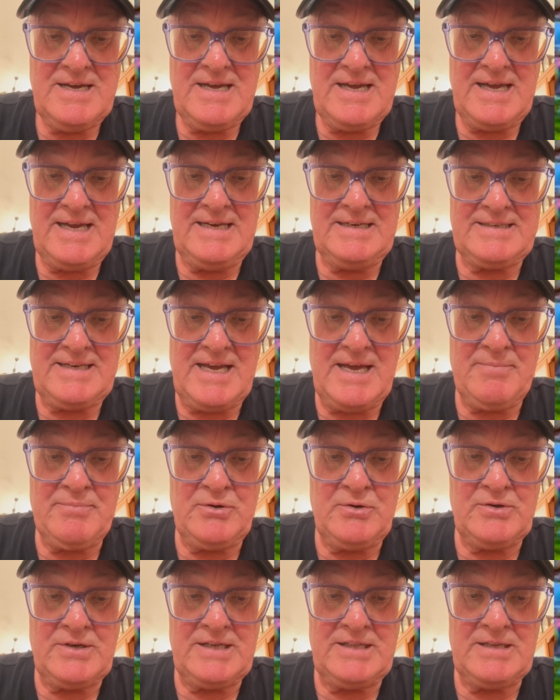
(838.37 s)
he
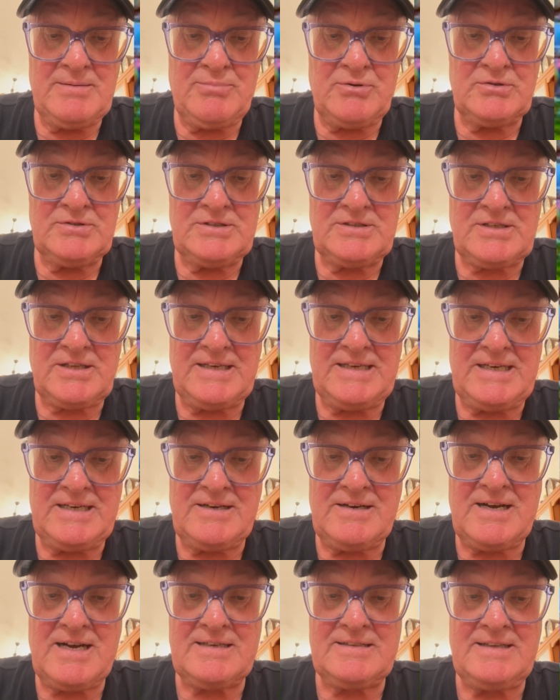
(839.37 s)
debuted in the
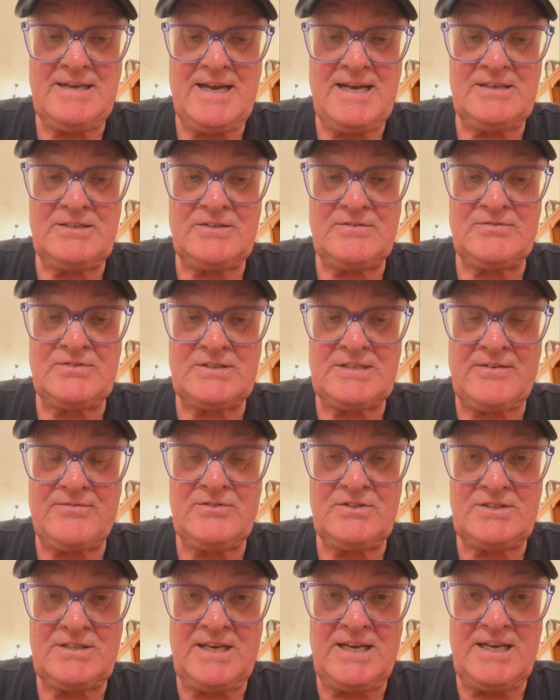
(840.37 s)
Bundesliga at the age of
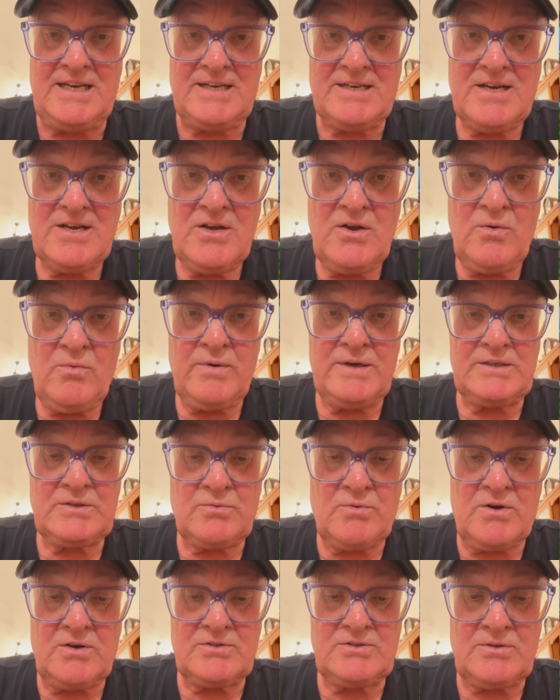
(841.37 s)
17, which
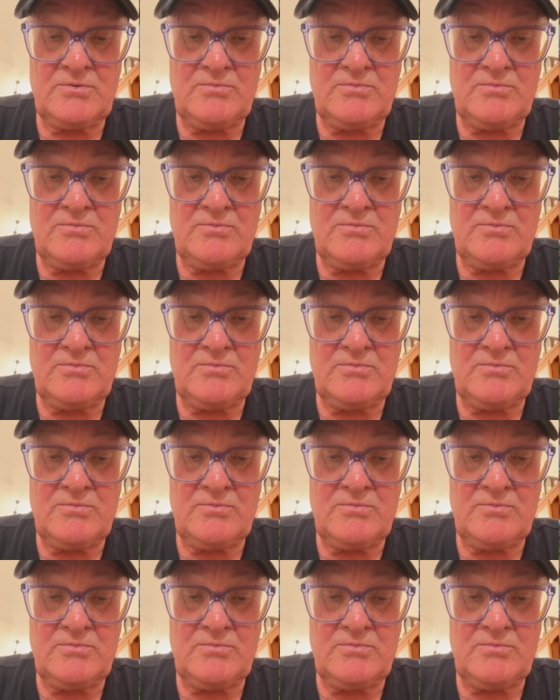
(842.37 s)
was a